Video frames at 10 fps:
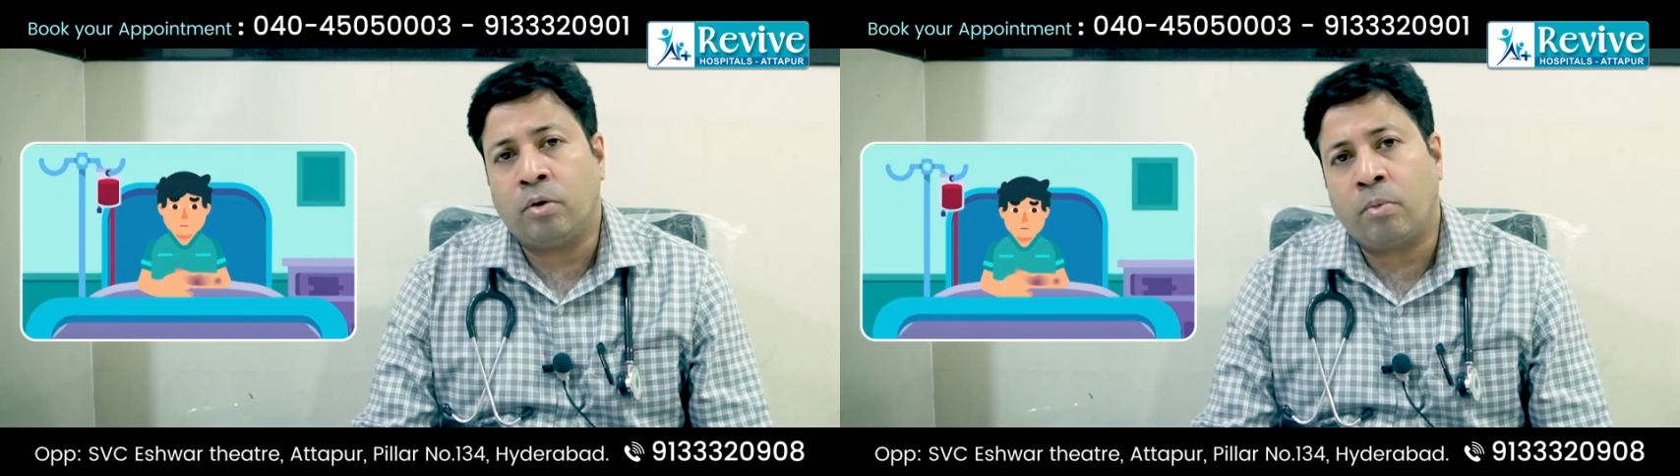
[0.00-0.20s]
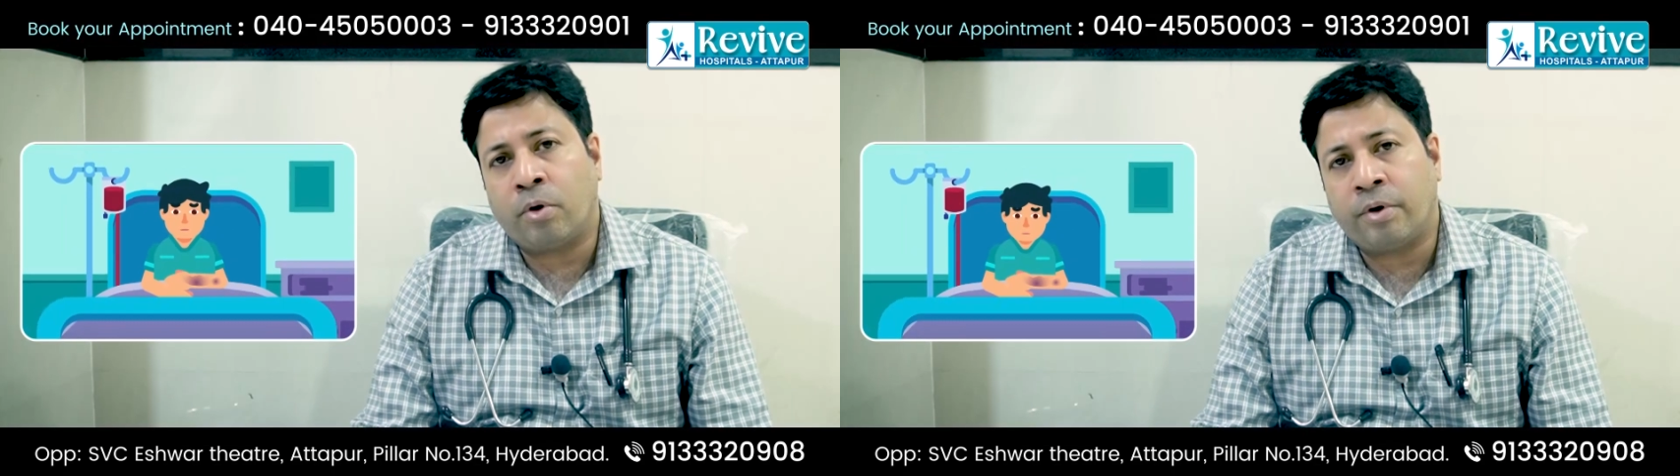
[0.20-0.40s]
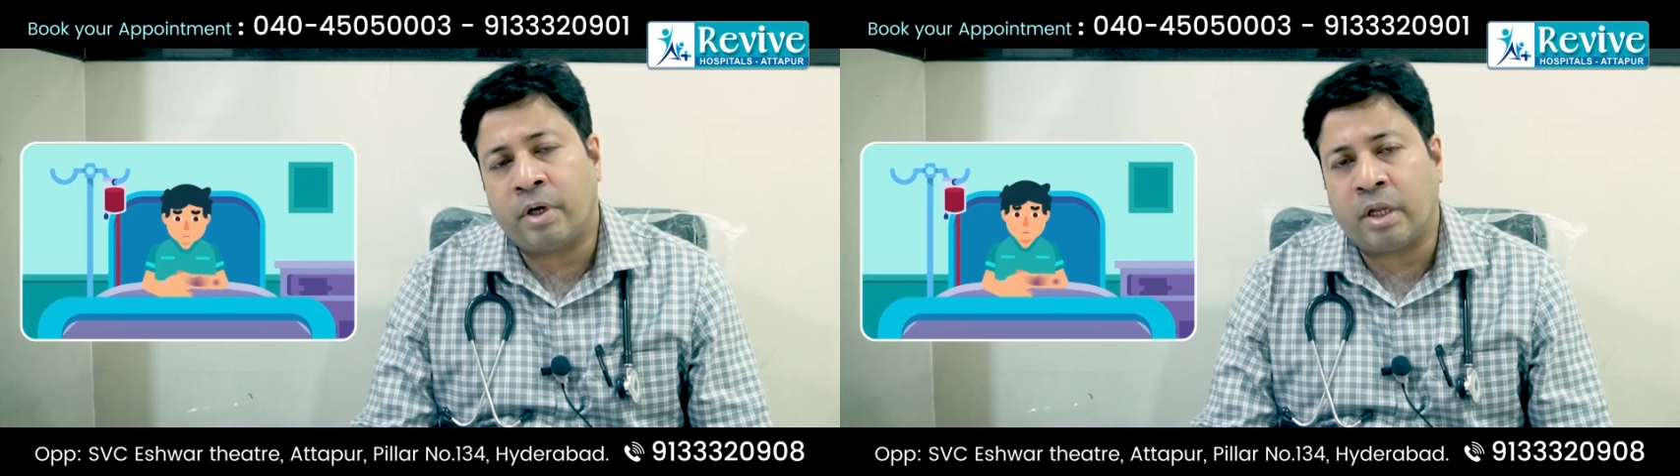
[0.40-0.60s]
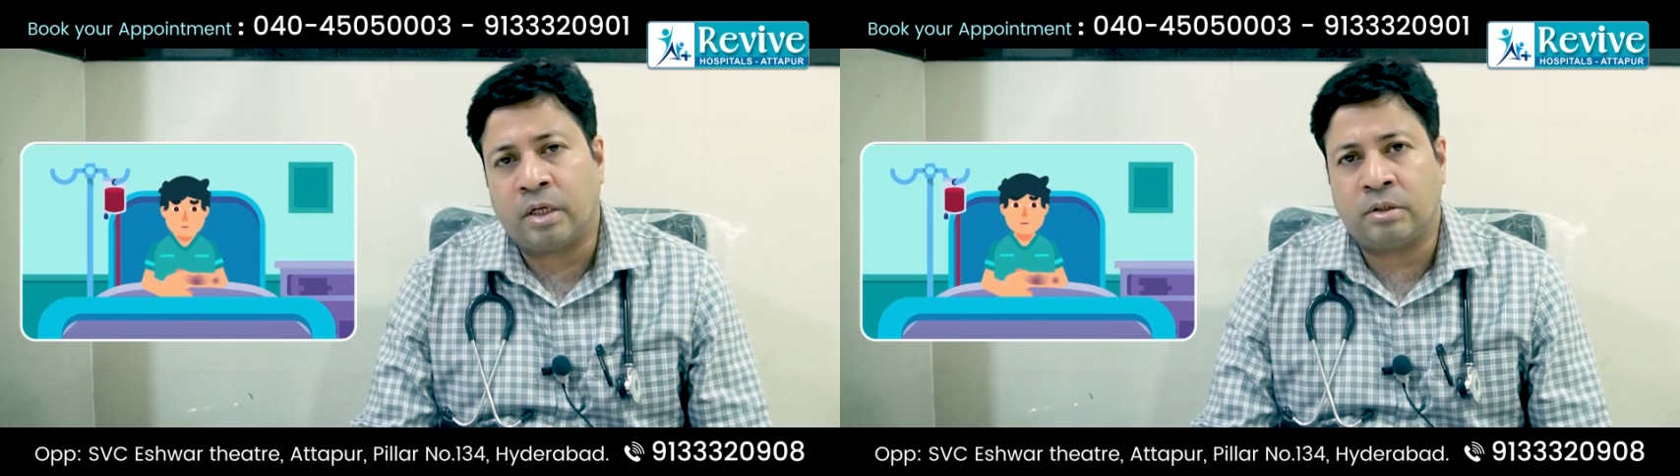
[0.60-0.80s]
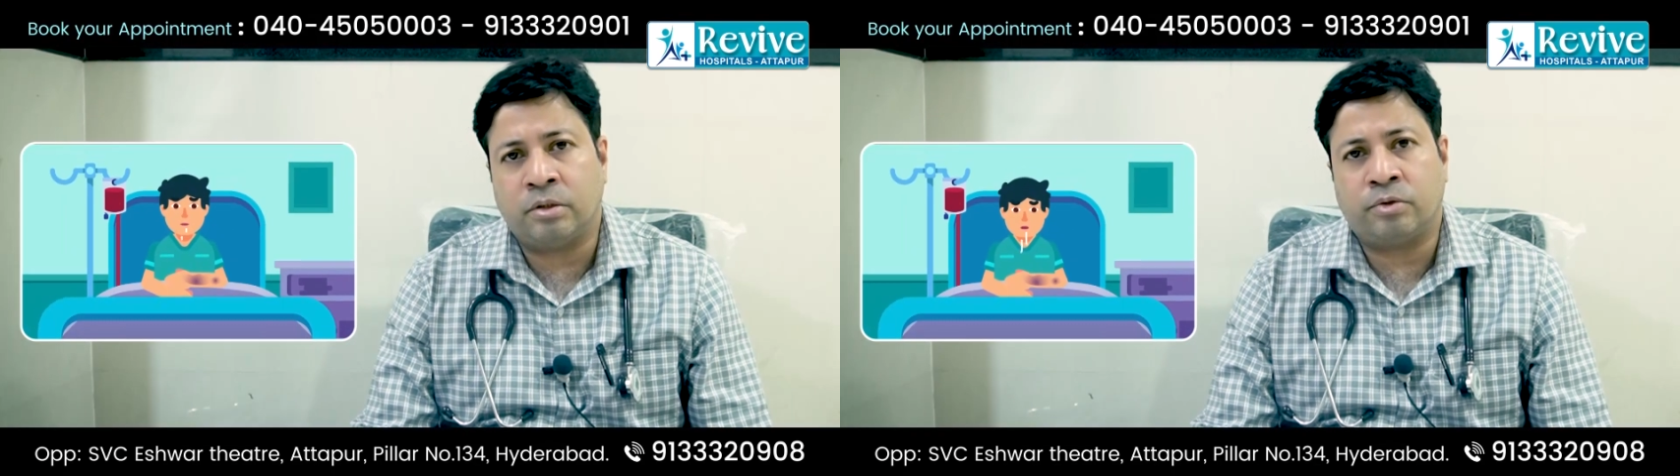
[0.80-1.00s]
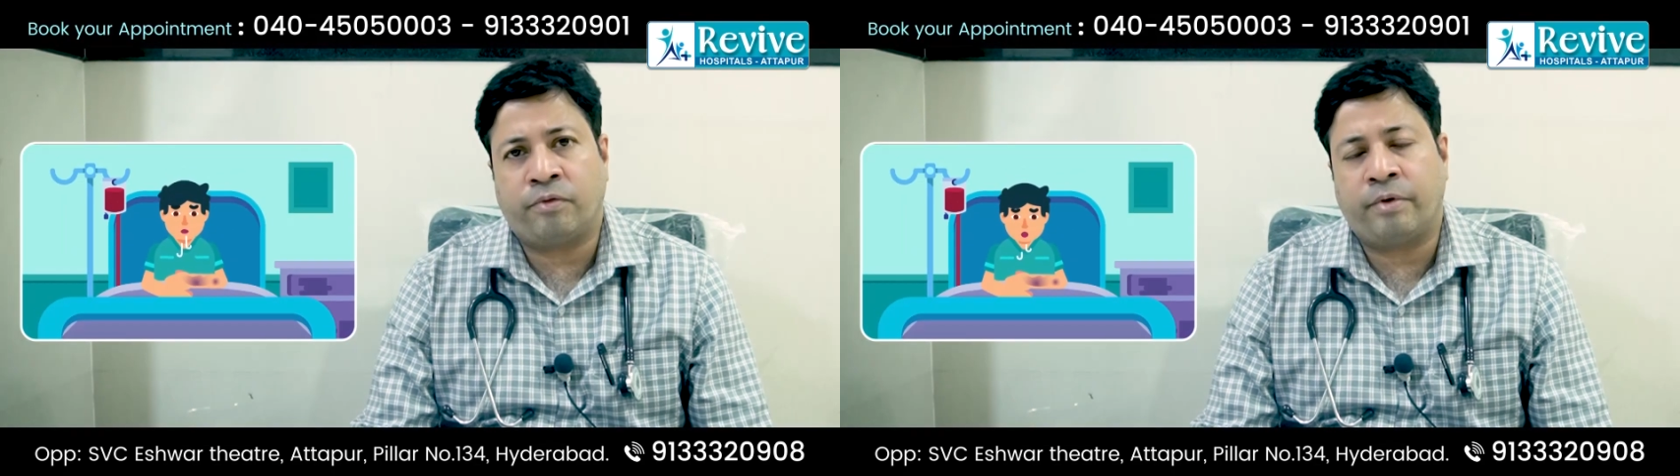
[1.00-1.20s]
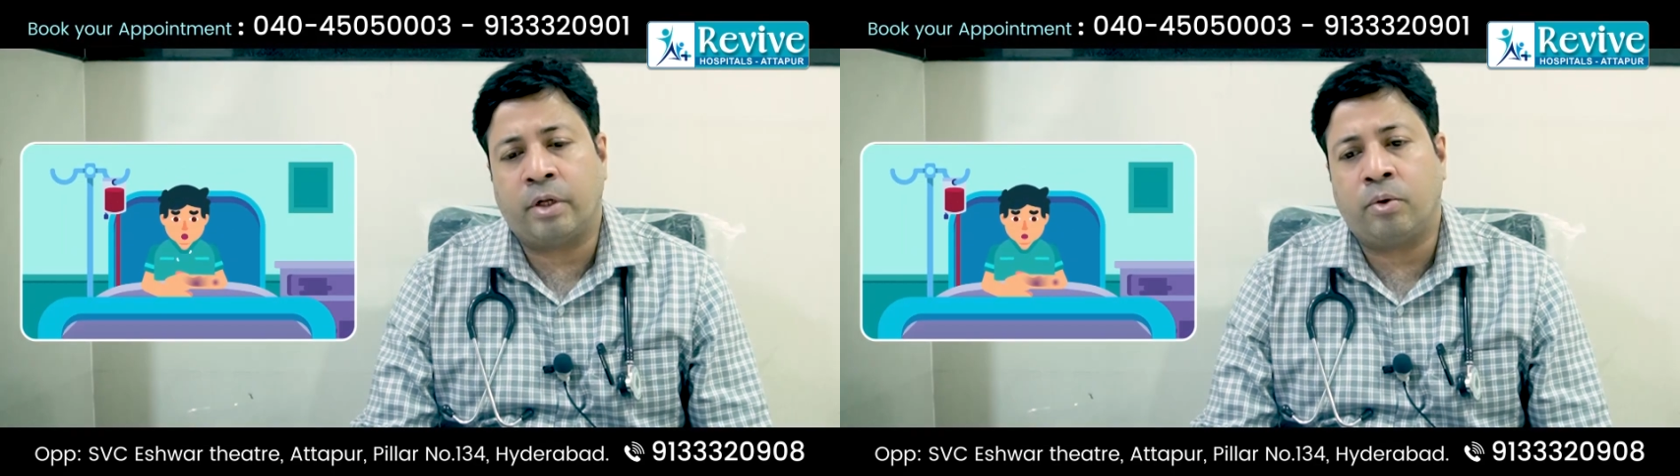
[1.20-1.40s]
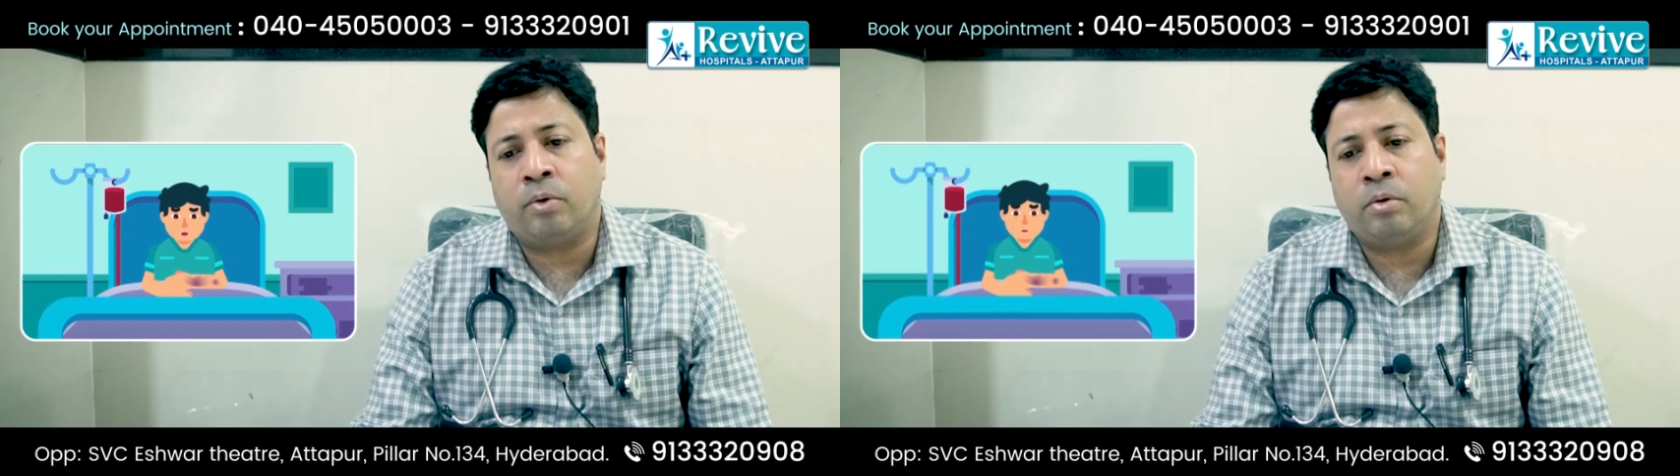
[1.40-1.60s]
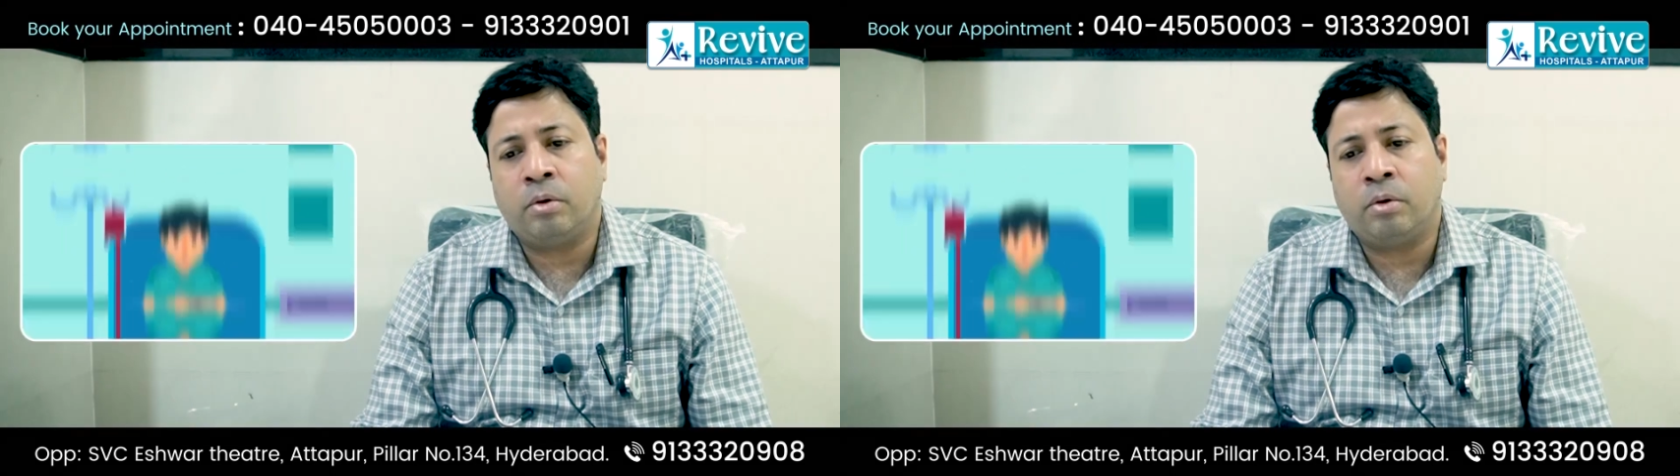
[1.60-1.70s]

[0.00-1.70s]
to moderate cases of dengue,